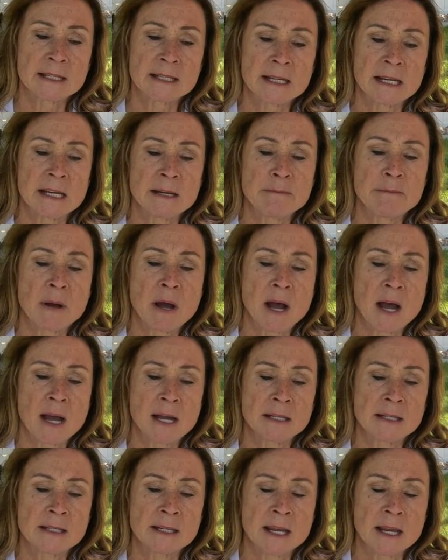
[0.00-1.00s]
seed
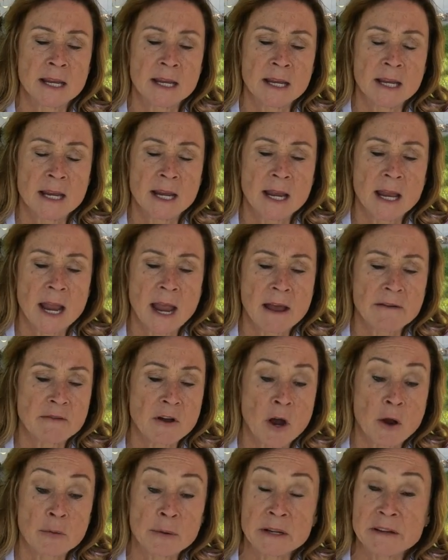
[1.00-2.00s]
pods have
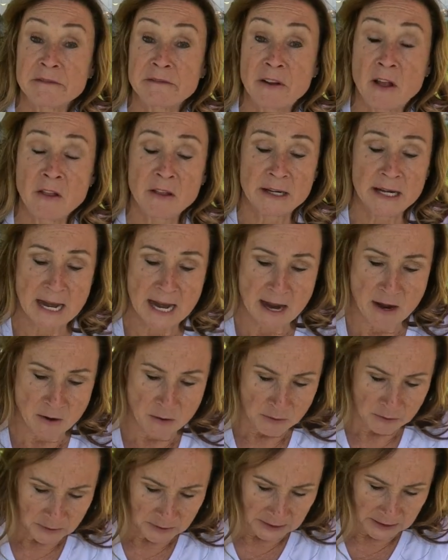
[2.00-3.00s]
already fallen
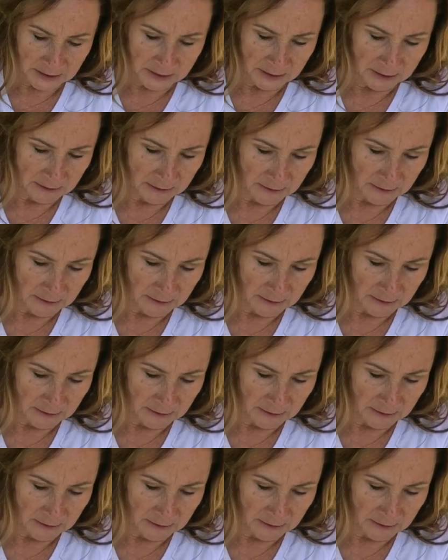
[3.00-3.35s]
out,